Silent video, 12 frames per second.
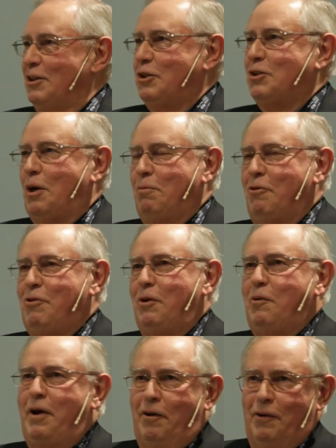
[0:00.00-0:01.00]
some of
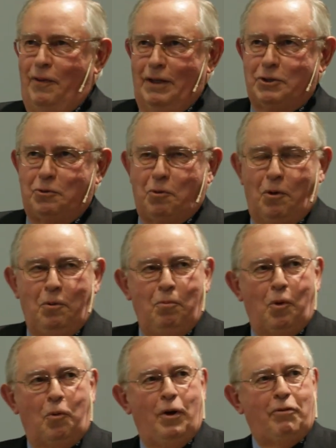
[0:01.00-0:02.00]
you here in this
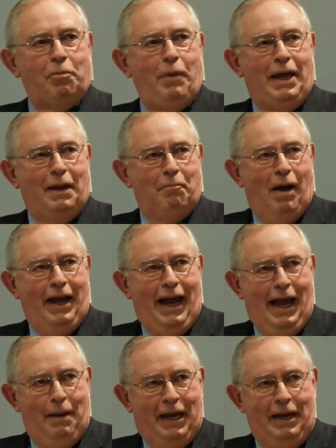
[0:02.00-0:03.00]
room were with me in
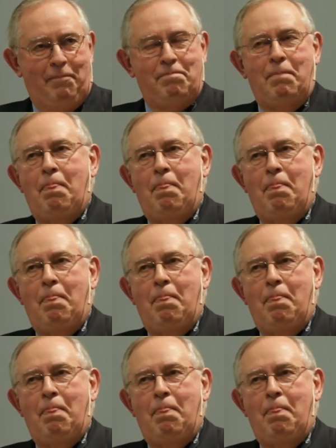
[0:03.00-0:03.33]
Miami